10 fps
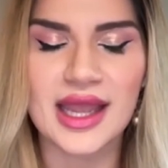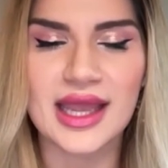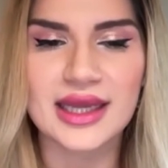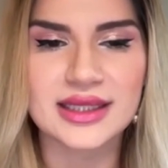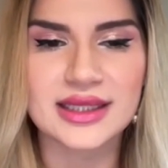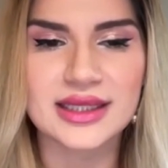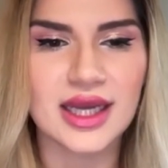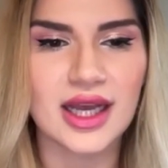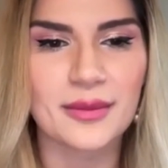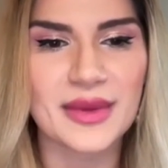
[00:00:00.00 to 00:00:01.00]

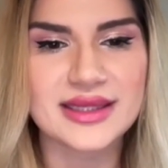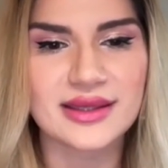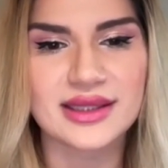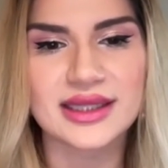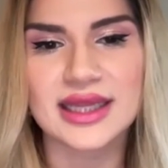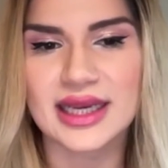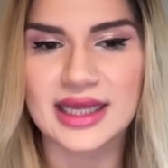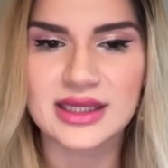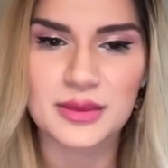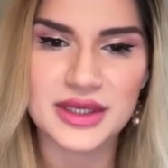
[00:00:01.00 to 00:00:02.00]
And basically, they
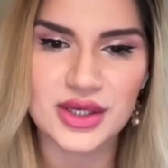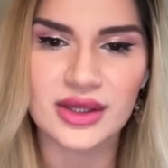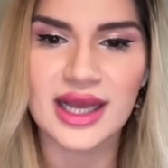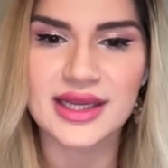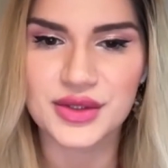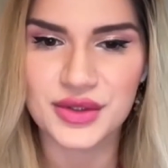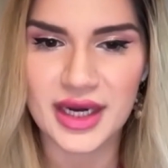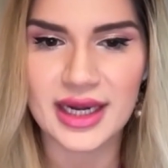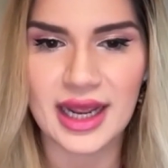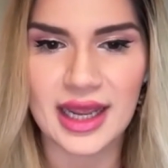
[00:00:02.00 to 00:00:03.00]
need specialized
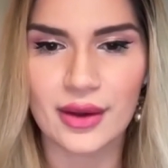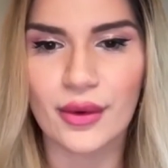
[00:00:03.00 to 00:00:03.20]
training